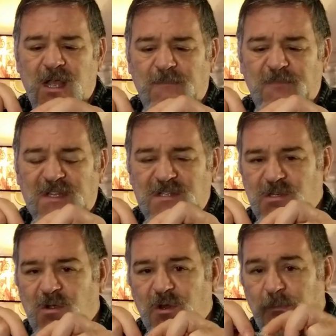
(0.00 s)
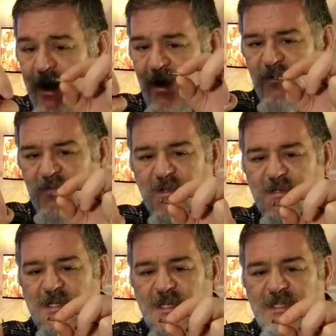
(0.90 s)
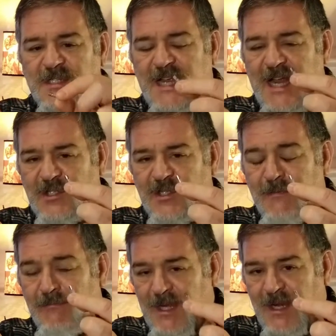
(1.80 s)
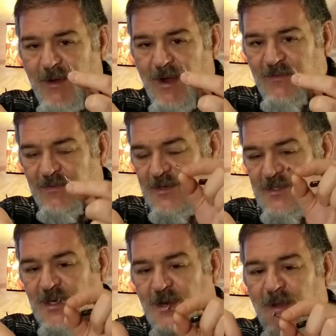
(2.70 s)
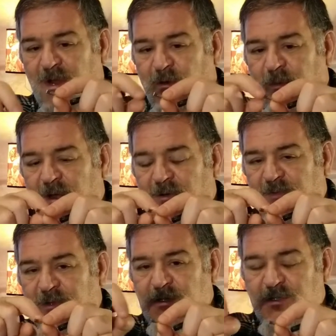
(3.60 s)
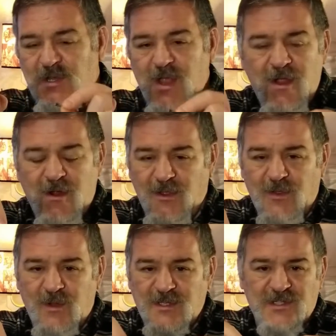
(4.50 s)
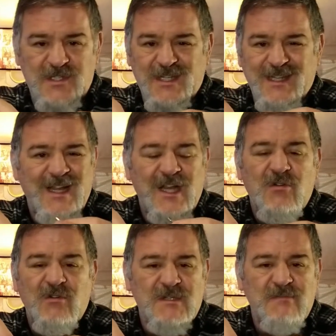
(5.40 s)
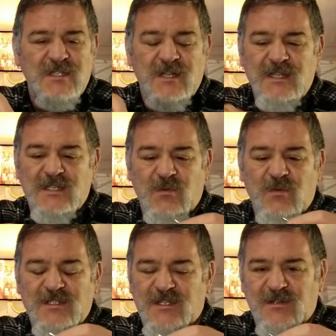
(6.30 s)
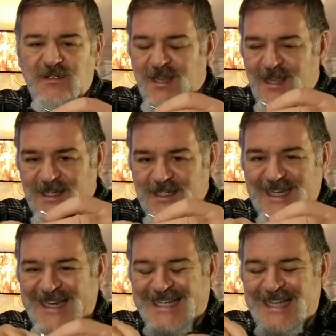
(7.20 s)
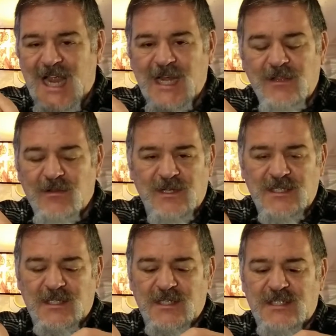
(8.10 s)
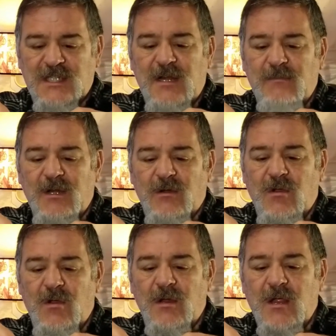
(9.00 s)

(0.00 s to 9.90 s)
This is called a barrel fuse, and this is actually a mini barrel fuse, and the micro barrel fuses are the ones you see like in Christmas lights, the ones that are teeny tiny. They're less than a centimeter long.